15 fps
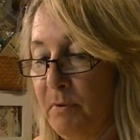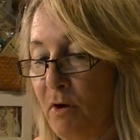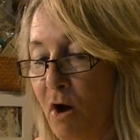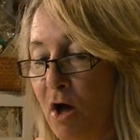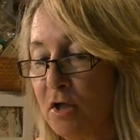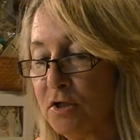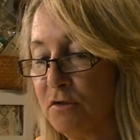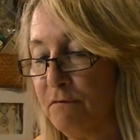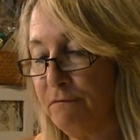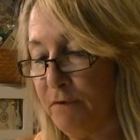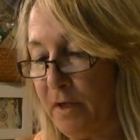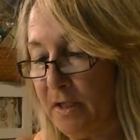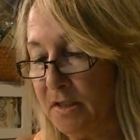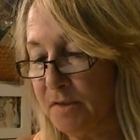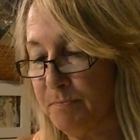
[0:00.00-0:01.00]
but also
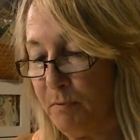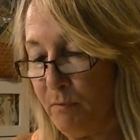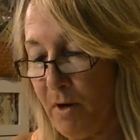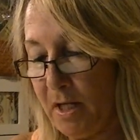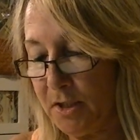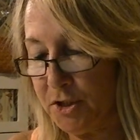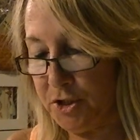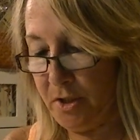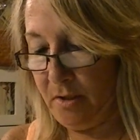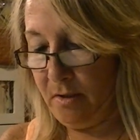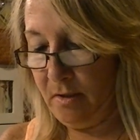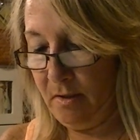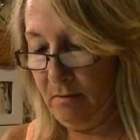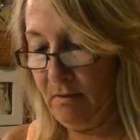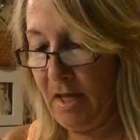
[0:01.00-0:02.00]
for
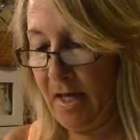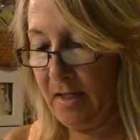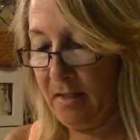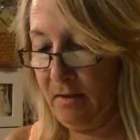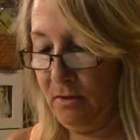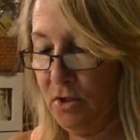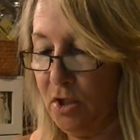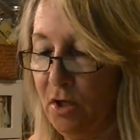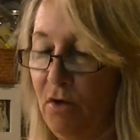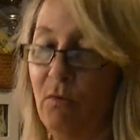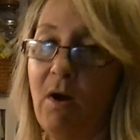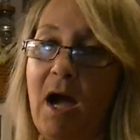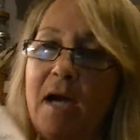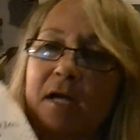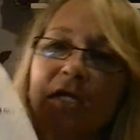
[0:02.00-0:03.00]
inspiration. Like, you know, I